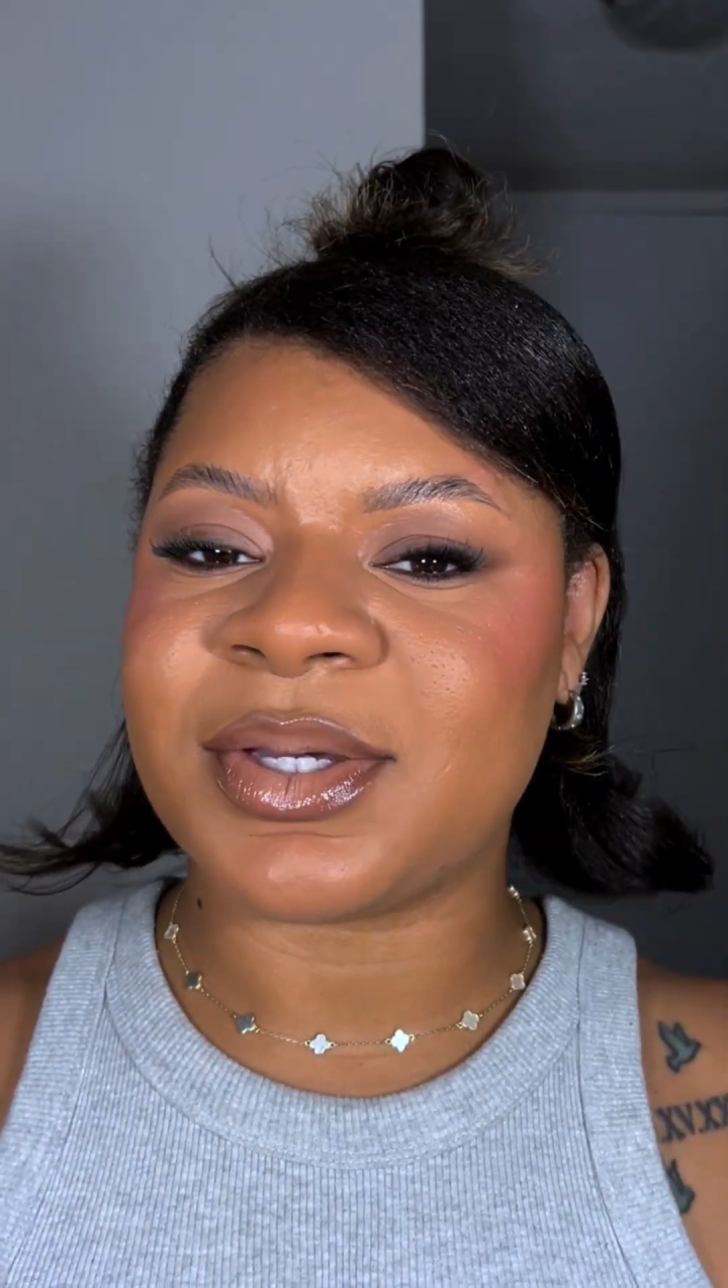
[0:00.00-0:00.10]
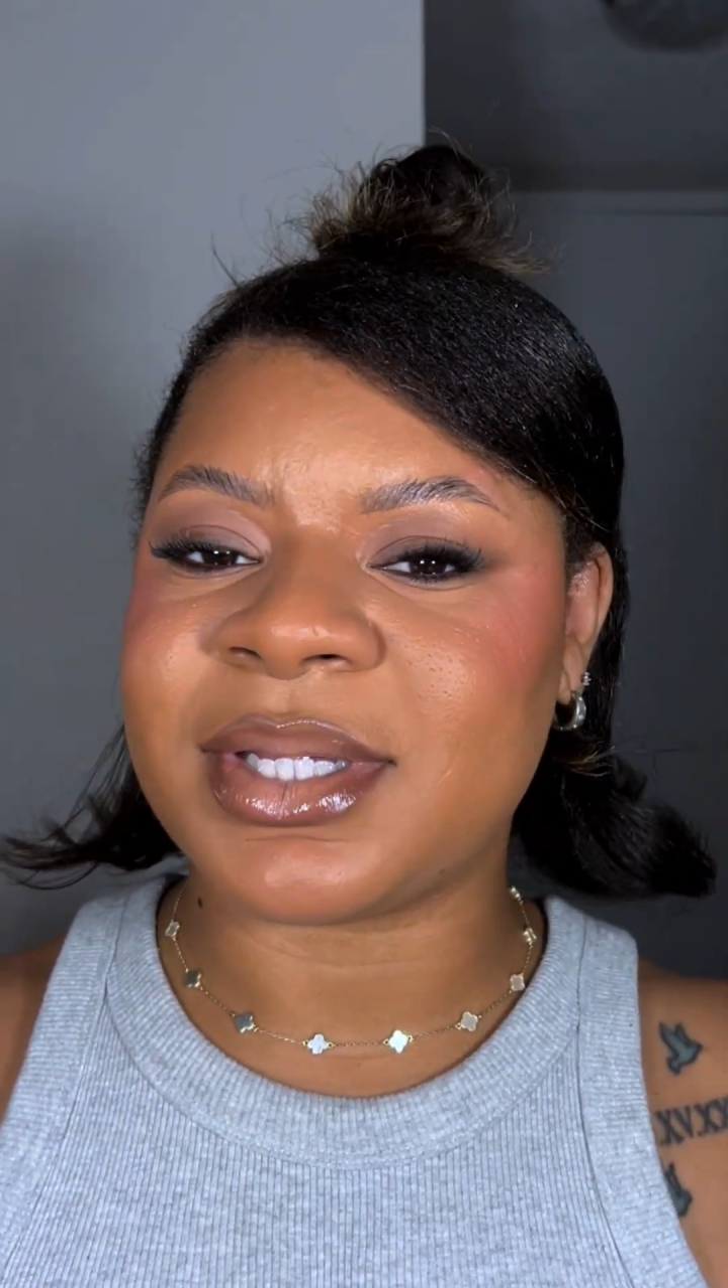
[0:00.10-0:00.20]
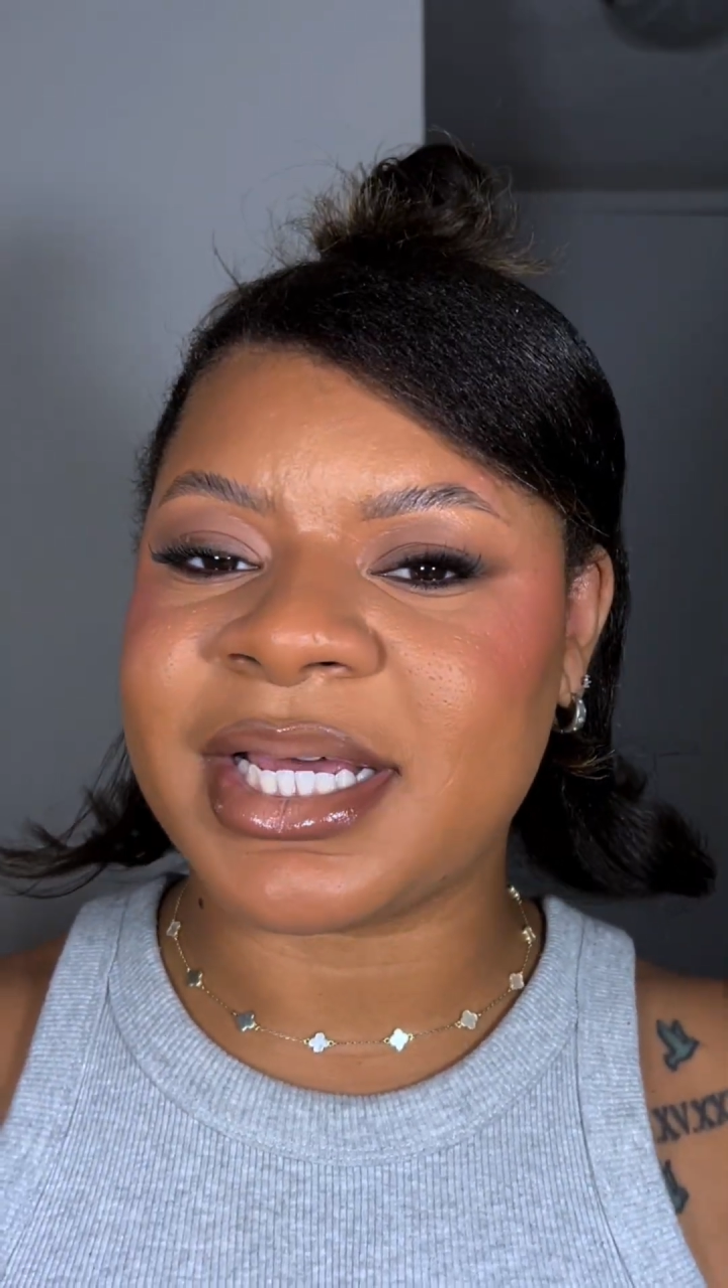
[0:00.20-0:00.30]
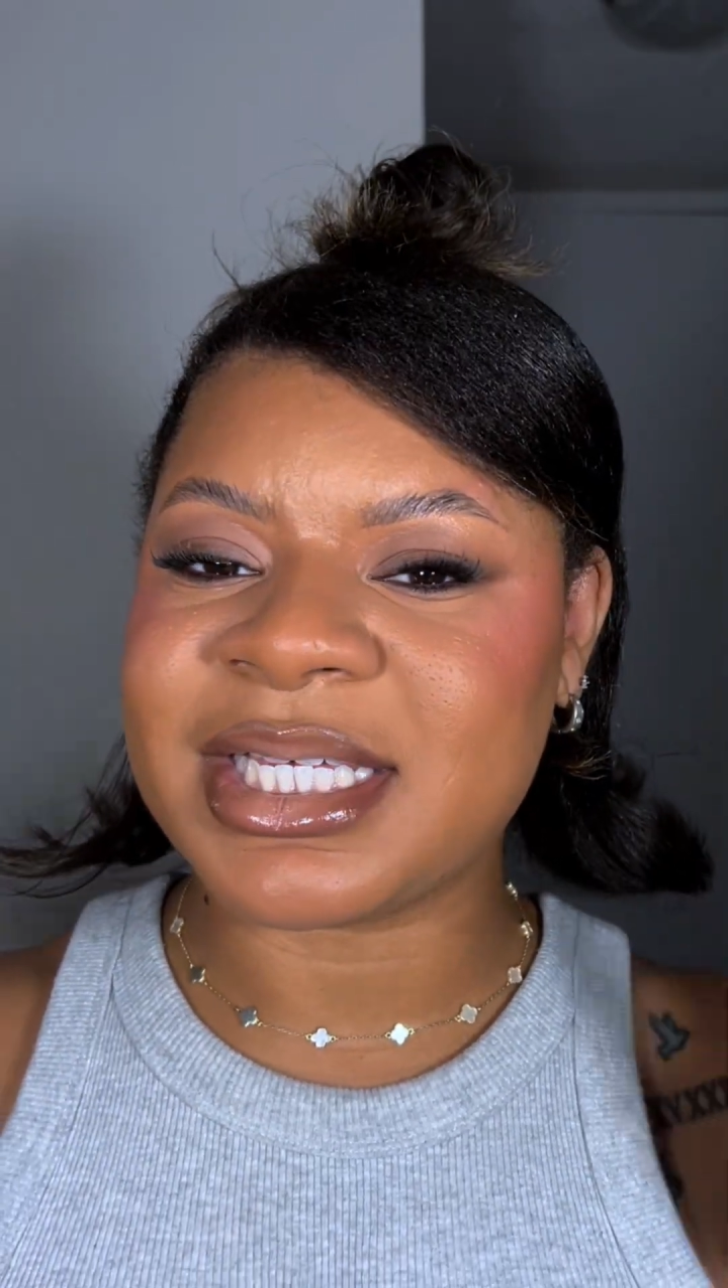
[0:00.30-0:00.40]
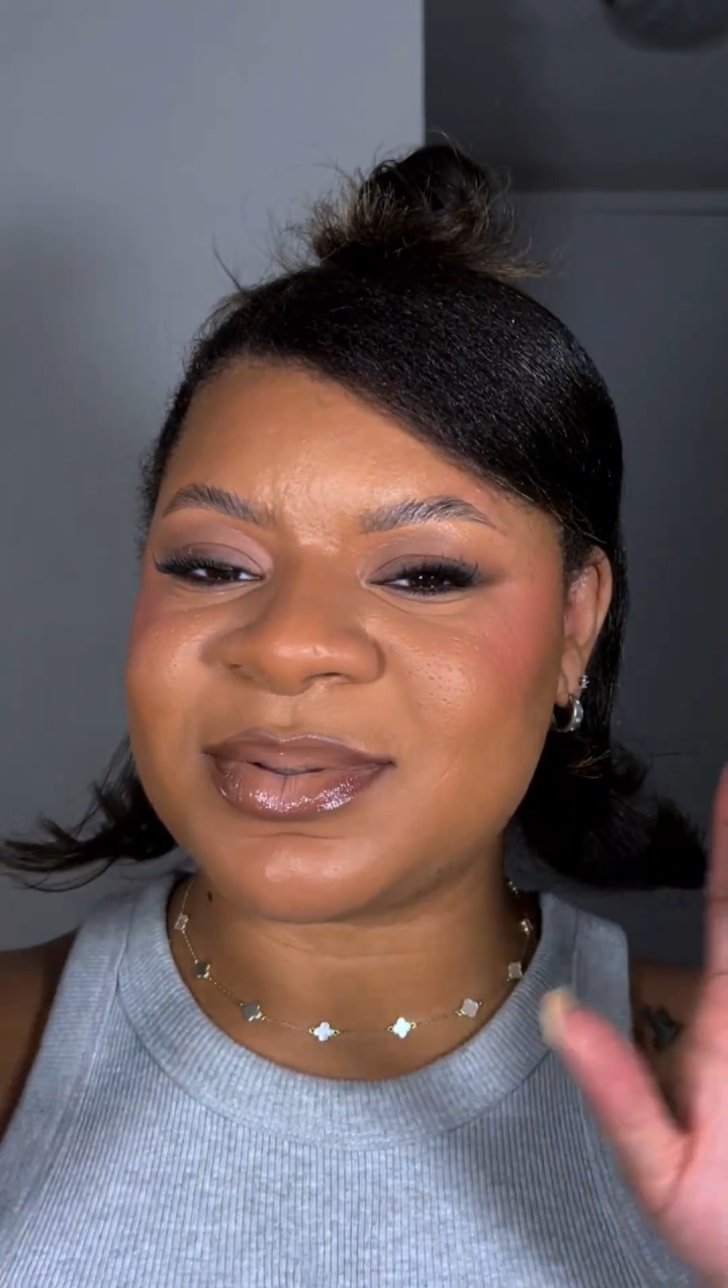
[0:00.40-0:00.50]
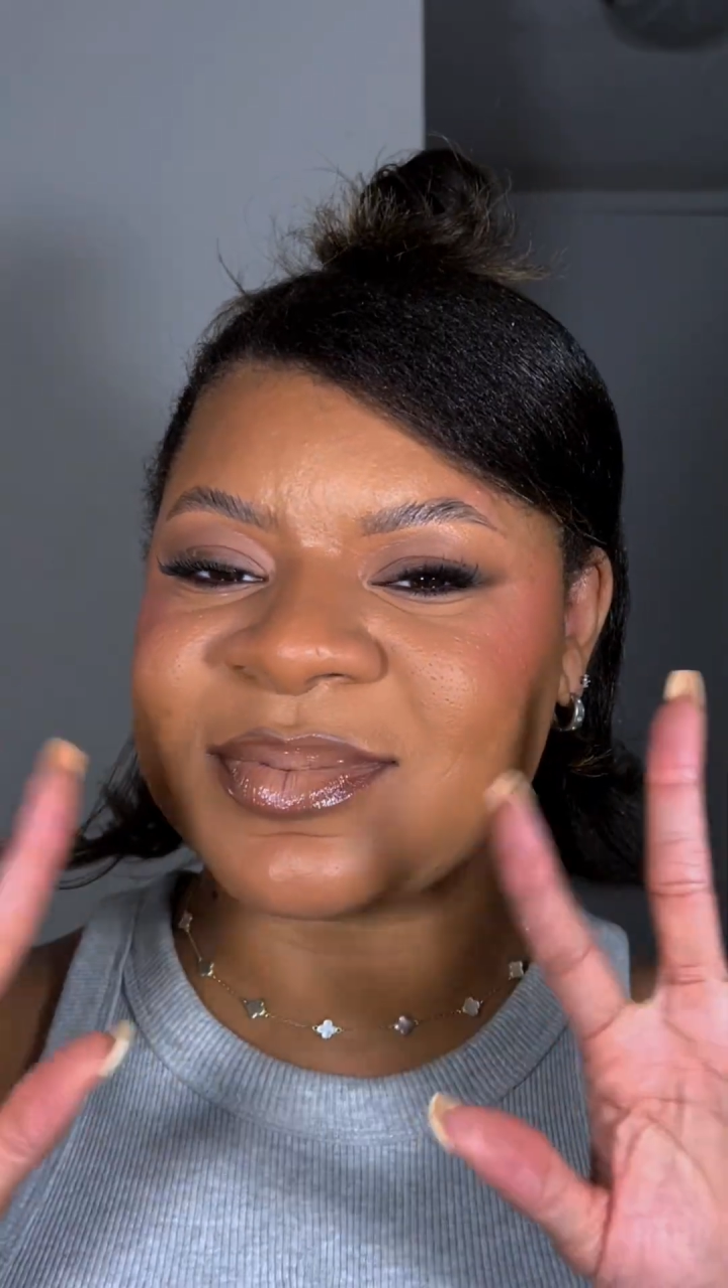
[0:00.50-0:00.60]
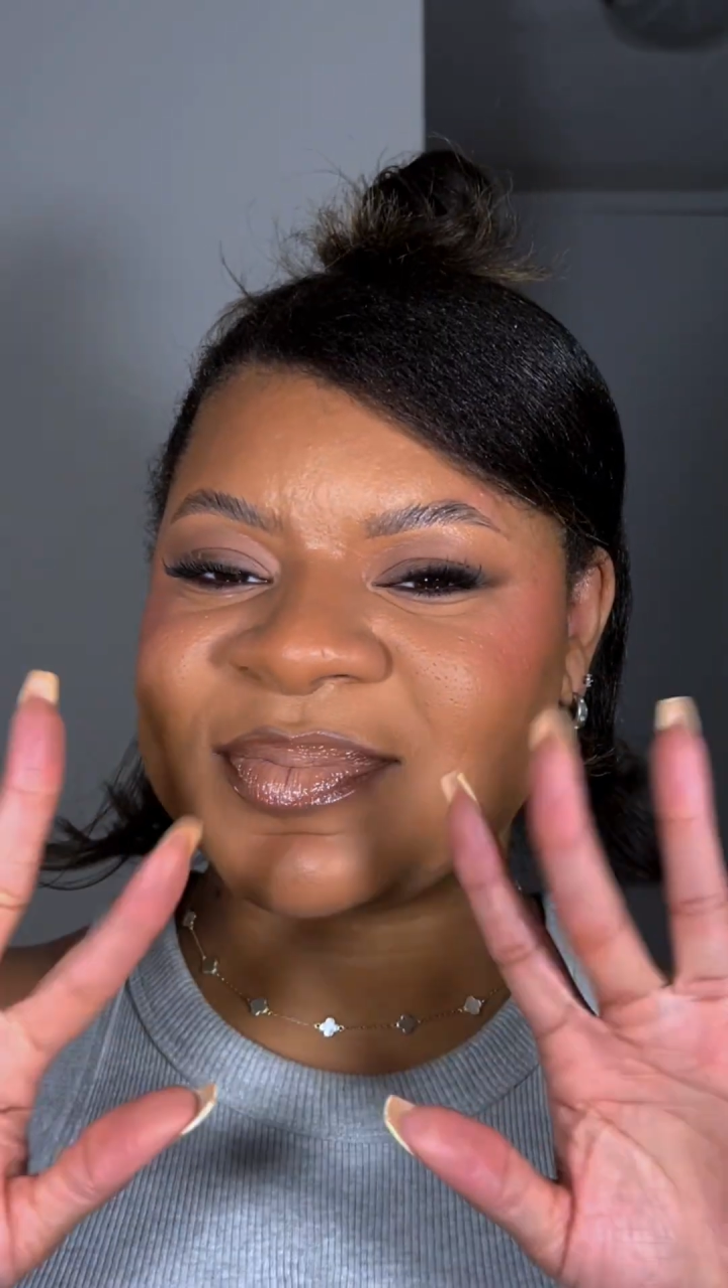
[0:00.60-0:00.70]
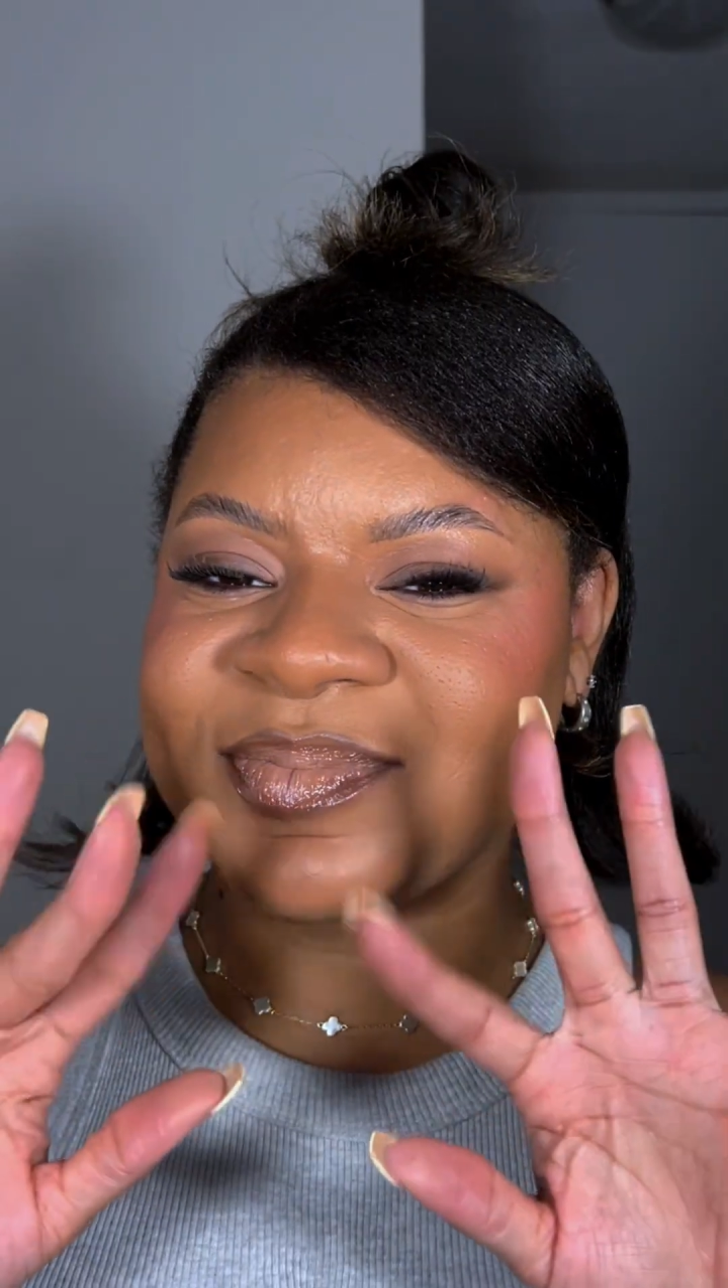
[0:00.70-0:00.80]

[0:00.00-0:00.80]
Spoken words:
in the next one.